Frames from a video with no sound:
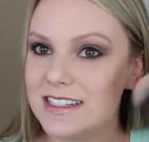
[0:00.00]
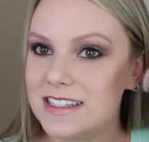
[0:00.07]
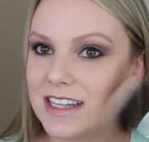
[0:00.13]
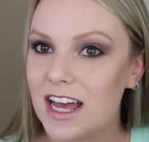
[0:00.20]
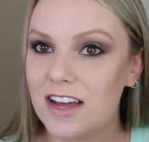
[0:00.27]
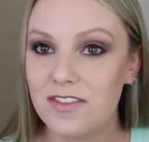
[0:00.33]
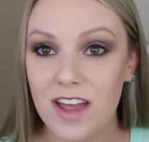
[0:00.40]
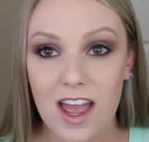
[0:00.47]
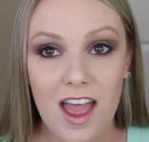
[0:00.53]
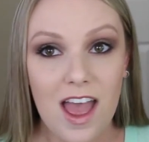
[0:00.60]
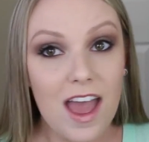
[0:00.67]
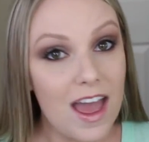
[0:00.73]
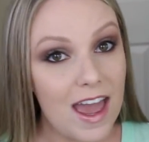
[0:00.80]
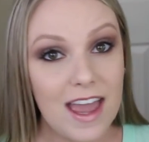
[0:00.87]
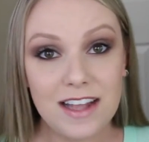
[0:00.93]
stuff,
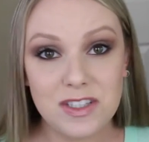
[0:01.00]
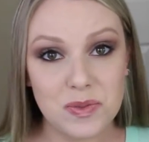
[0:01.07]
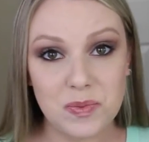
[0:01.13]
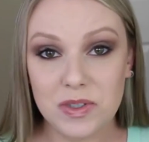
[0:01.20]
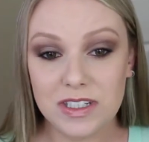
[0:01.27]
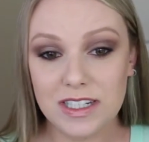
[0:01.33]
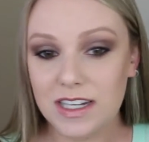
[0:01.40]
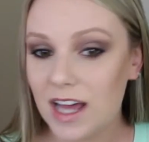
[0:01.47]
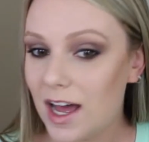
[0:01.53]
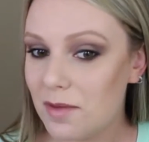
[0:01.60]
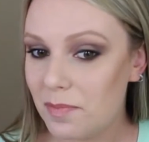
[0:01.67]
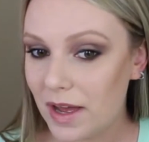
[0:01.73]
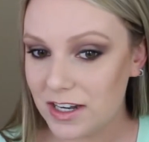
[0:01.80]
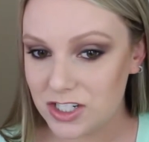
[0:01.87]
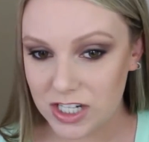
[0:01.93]
it's really
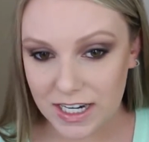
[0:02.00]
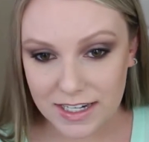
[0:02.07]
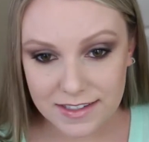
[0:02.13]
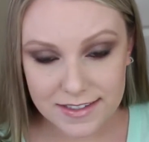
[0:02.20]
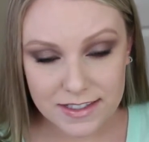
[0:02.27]
not budging.